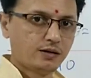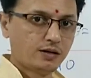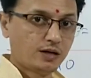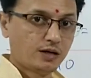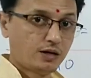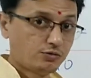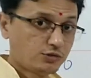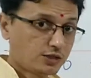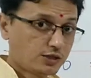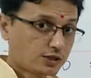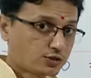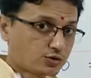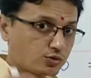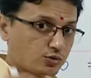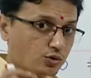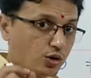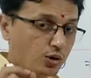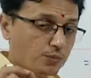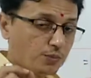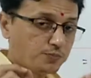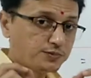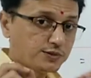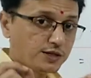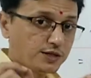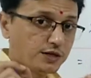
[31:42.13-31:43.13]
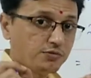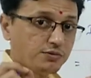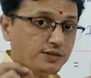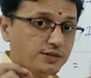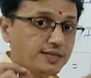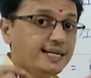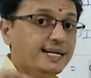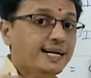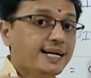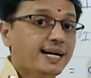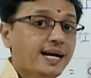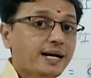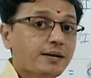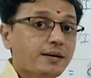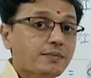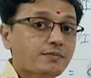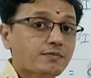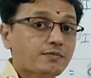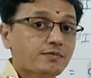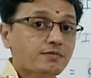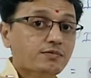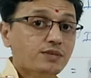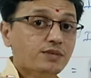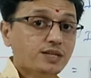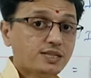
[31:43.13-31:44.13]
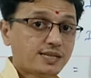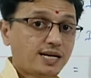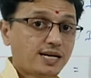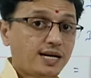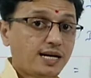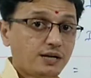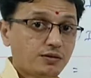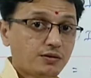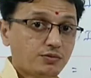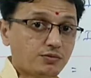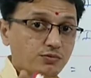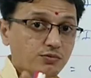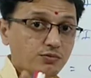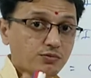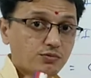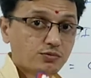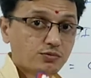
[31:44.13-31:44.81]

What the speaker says: Now, just observe the name which I have